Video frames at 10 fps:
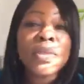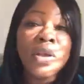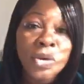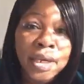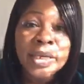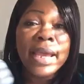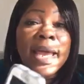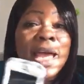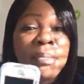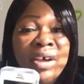Okay, y'all
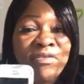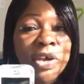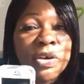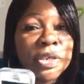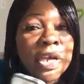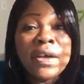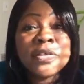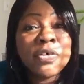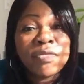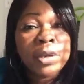have my phone, y'all.
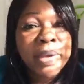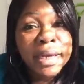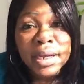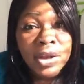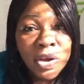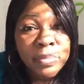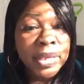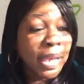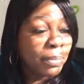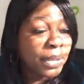So if anybody call
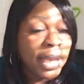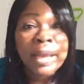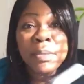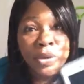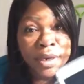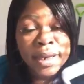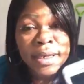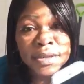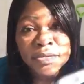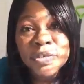me, I'm going to
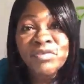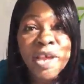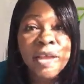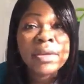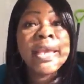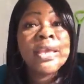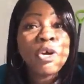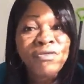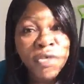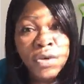answer it.
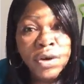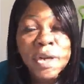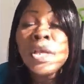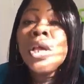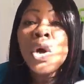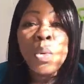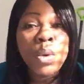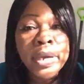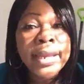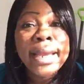
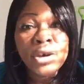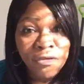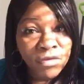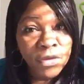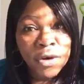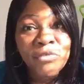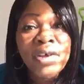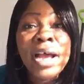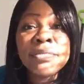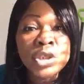
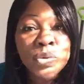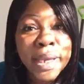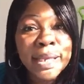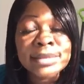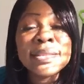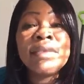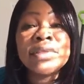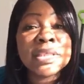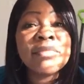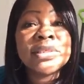
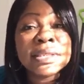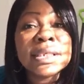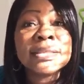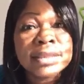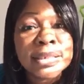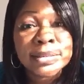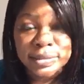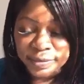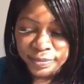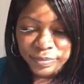1-804-528-7766.